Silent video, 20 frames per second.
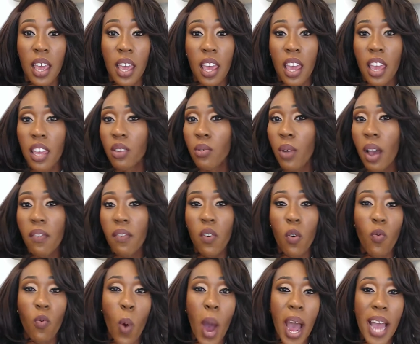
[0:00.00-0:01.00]
and you have a
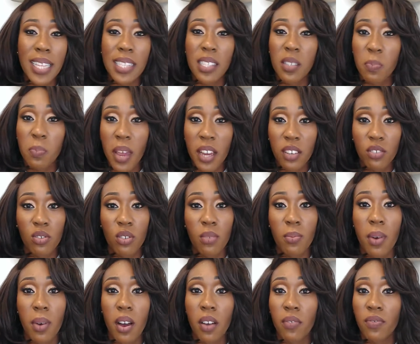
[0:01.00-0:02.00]
wide
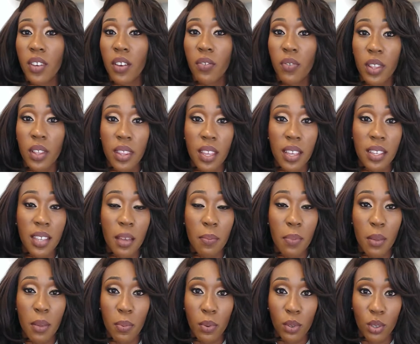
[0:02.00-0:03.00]
spectrum of different things that
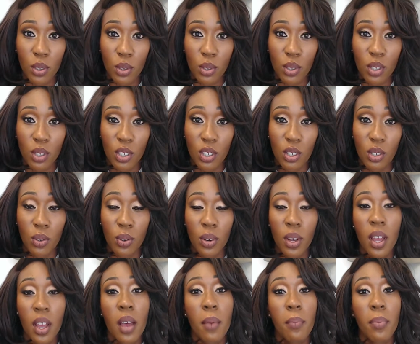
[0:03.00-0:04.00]
people choose to do.
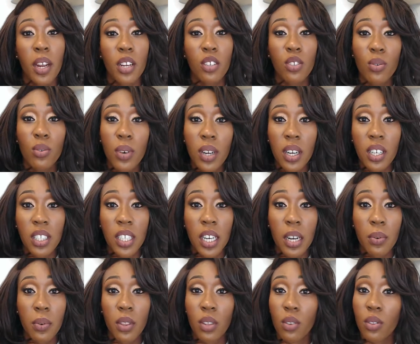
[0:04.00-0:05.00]
But I do want to share
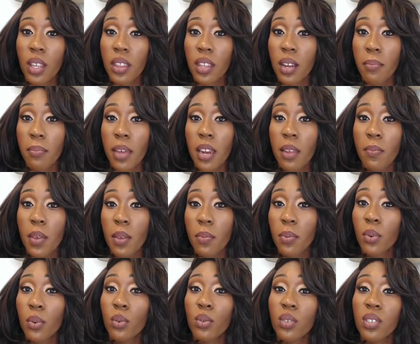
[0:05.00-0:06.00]
with you that there are many
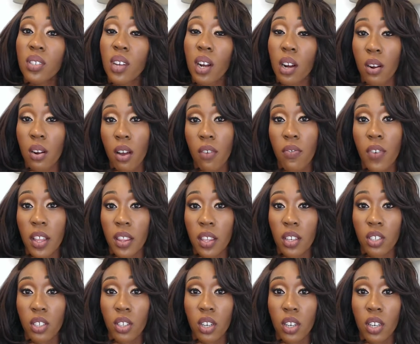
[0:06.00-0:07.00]
people who start off on
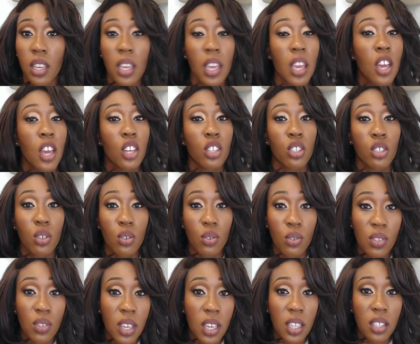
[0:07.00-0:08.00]
this journey
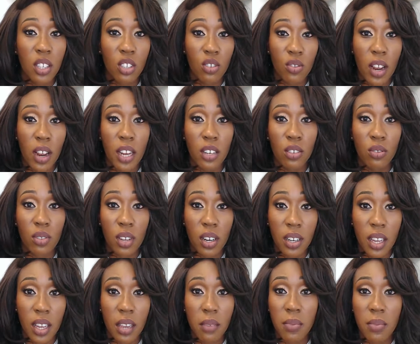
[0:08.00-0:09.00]
choosing to try and do their
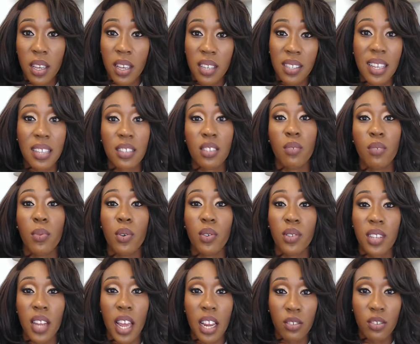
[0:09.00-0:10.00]
name because that's the most
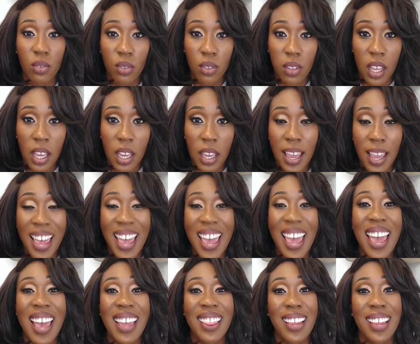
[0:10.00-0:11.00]
natural thing,
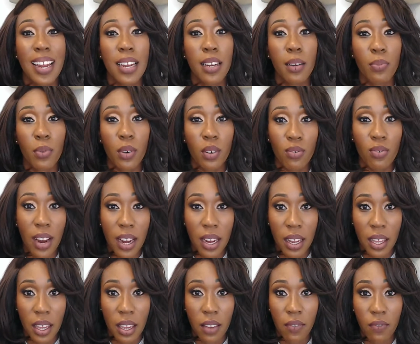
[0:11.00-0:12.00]
and then end up
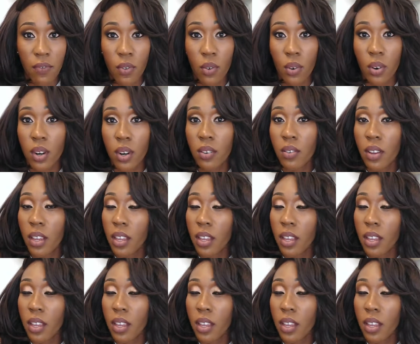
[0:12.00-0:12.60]
regretting it for